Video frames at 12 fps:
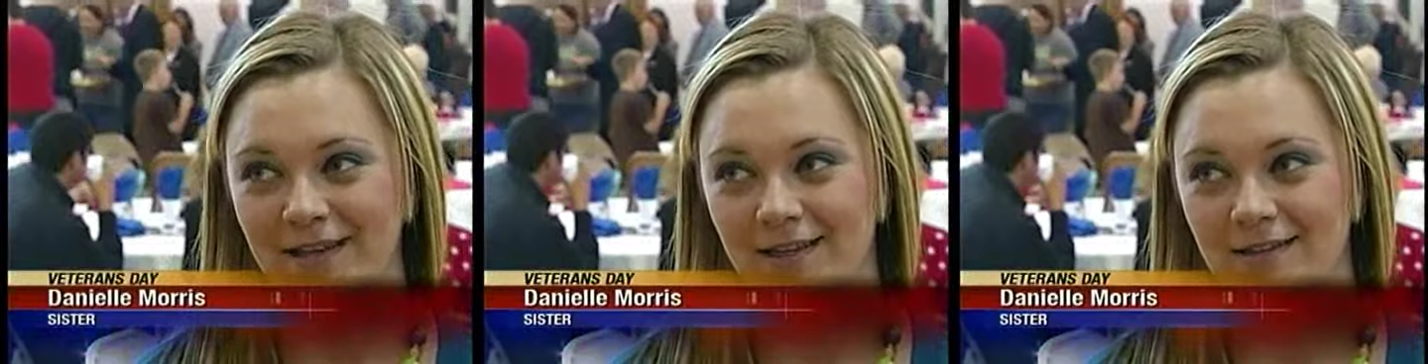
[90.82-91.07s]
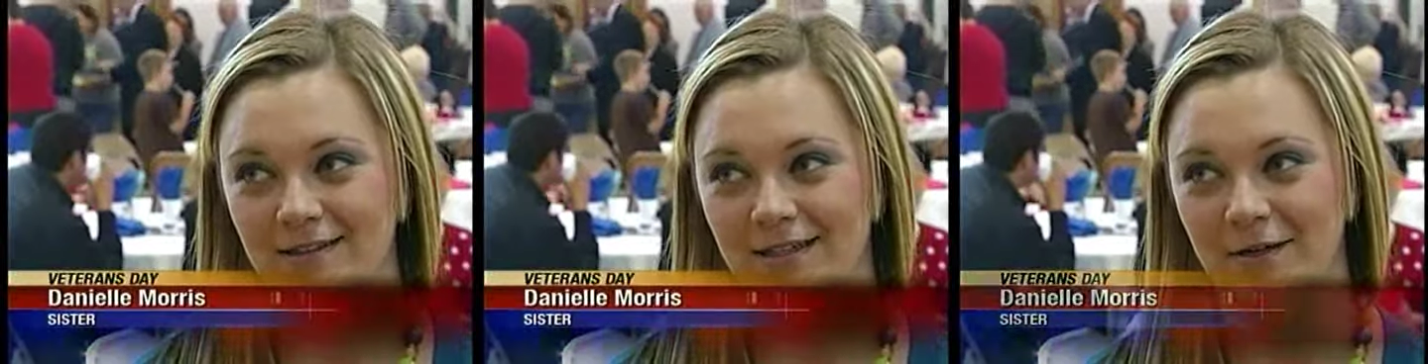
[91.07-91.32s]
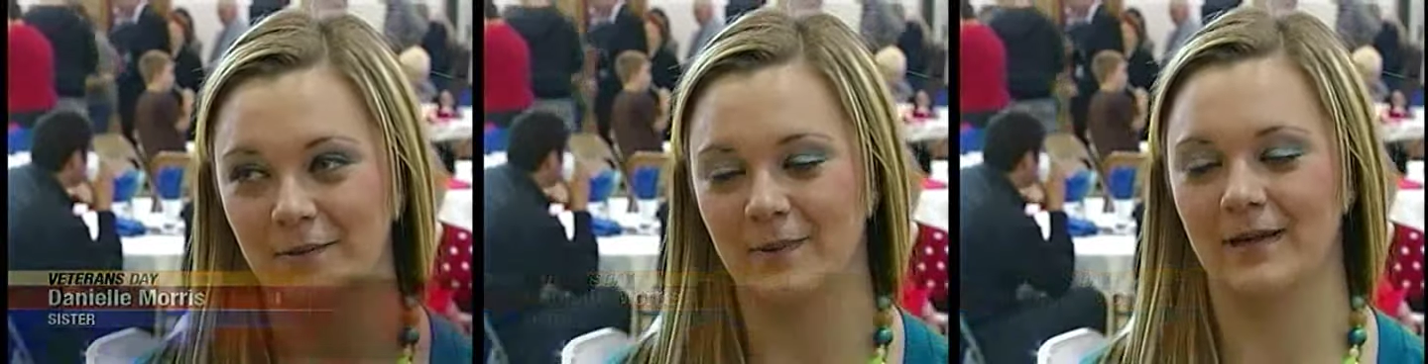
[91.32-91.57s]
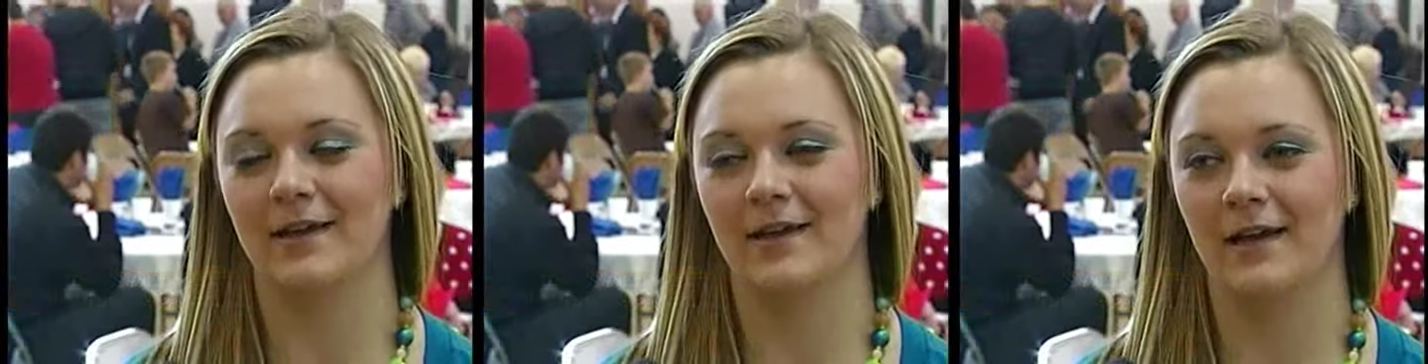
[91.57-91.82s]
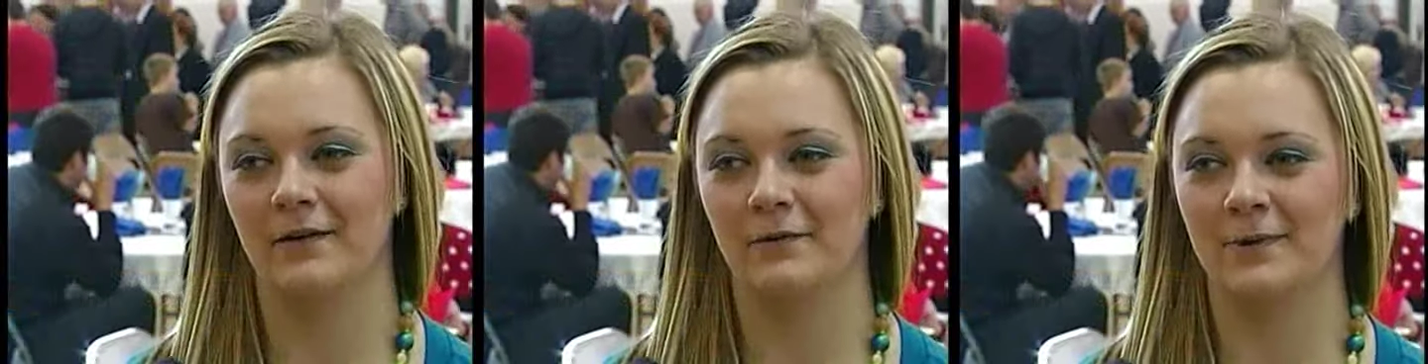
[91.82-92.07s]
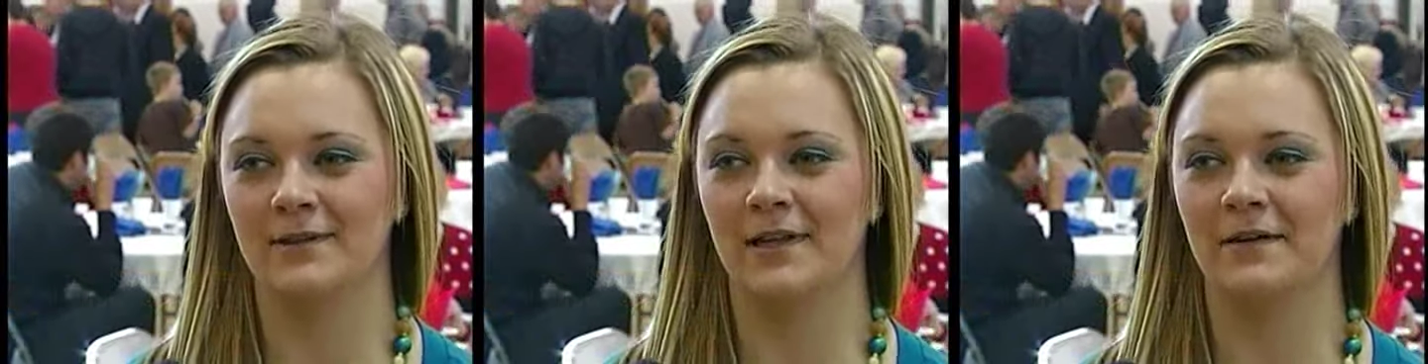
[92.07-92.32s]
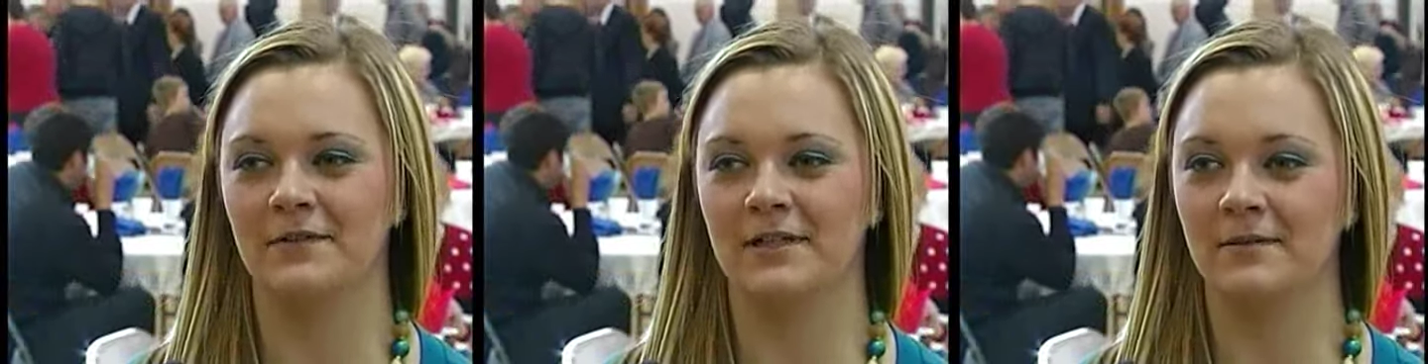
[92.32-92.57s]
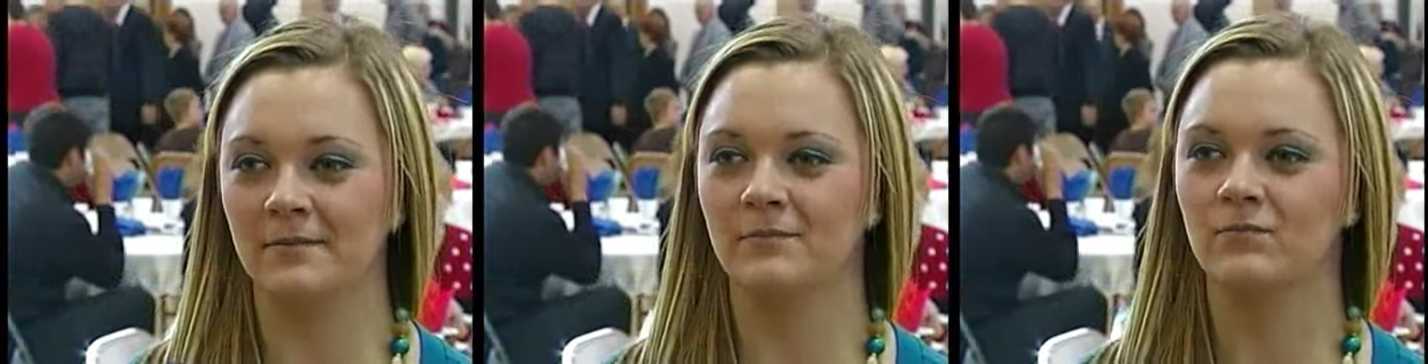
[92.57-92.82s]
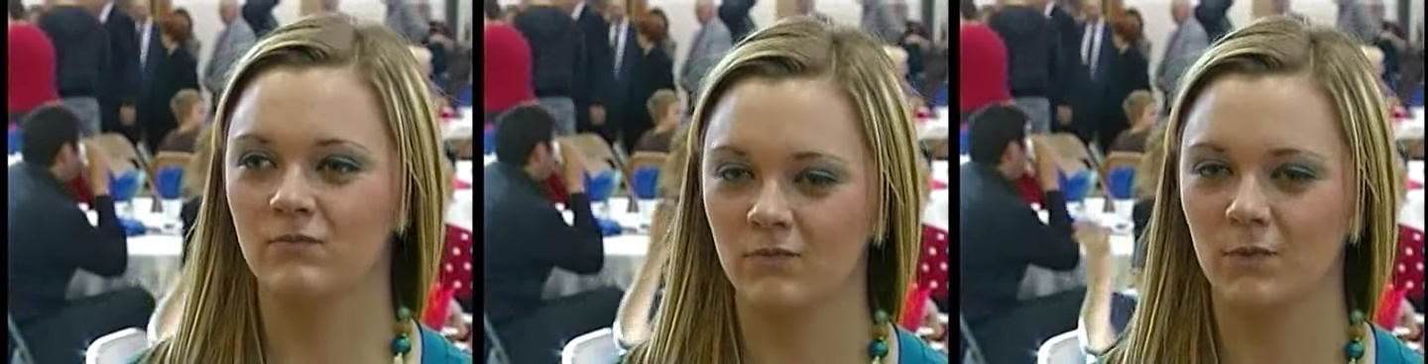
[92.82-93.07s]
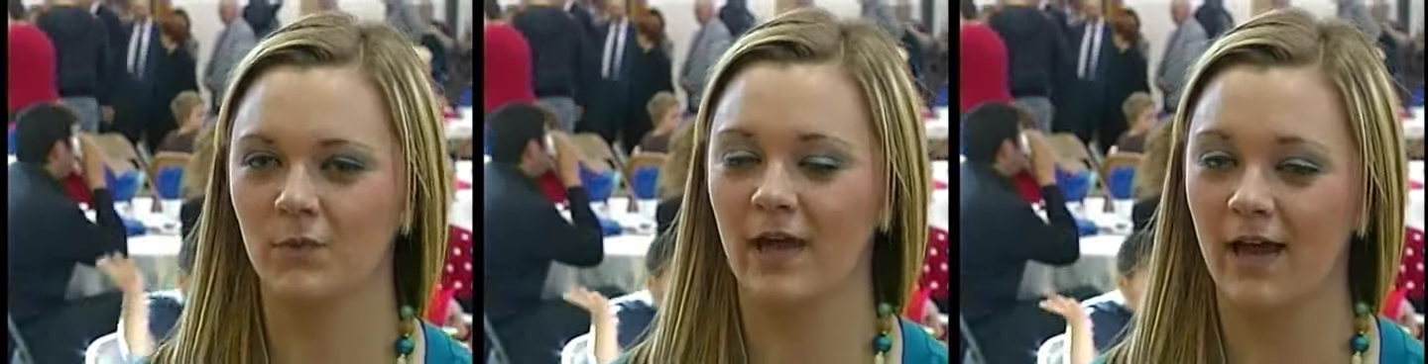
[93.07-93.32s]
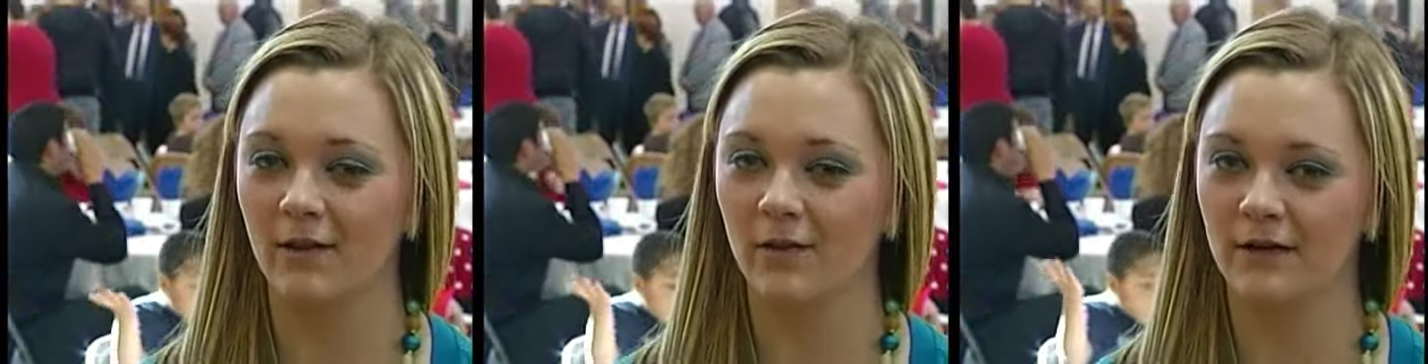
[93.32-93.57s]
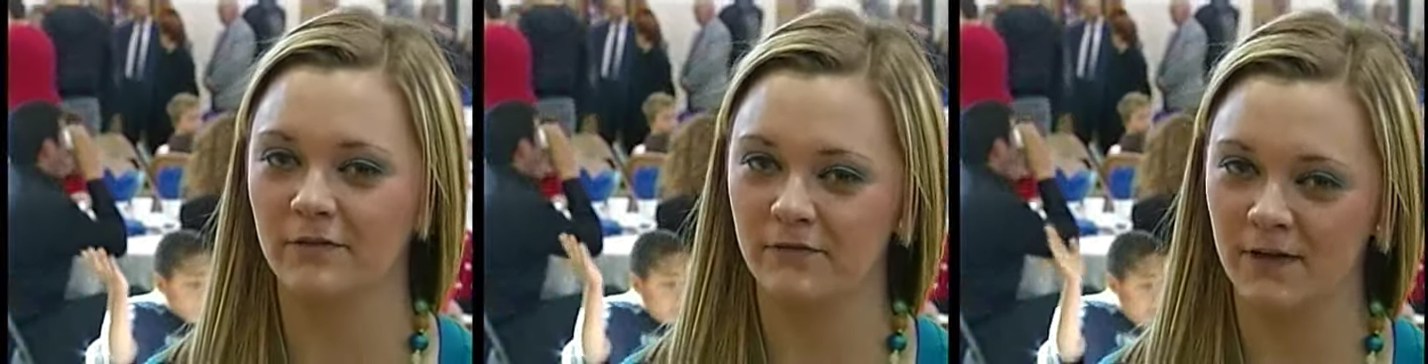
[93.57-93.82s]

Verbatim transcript: the kids here, but everyone loved him. We had a lot of